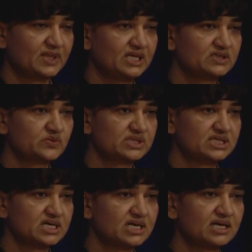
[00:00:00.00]
This was
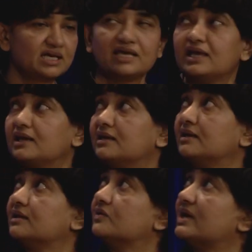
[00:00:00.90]
done
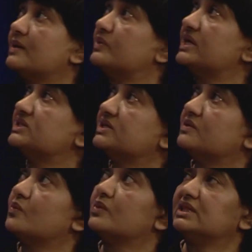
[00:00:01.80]
in
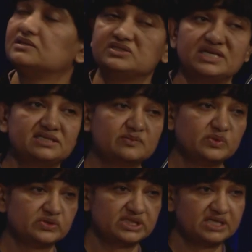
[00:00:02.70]
collaboration with J
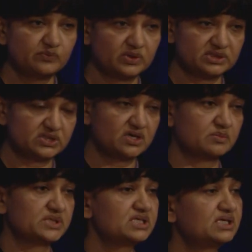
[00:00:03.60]
W T, Walter
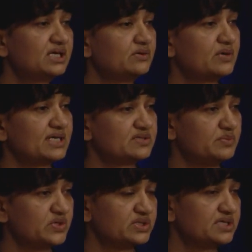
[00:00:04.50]
Thompson, in
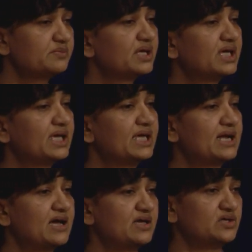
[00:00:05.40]
Rijksmuseum, and
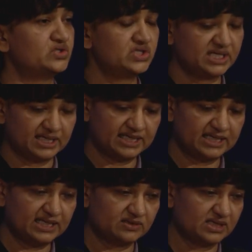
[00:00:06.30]
I N G in
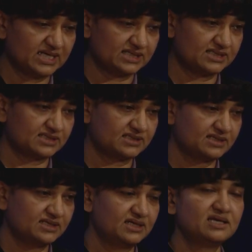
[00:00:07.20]
Netherlands.
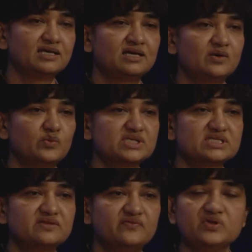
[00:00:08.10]

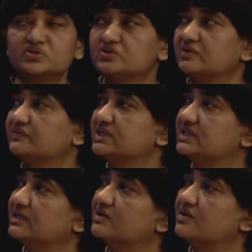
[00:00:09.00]
What's the future of this
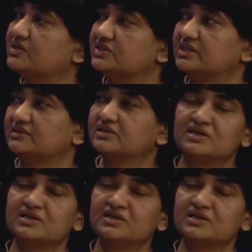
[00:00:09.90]
technology?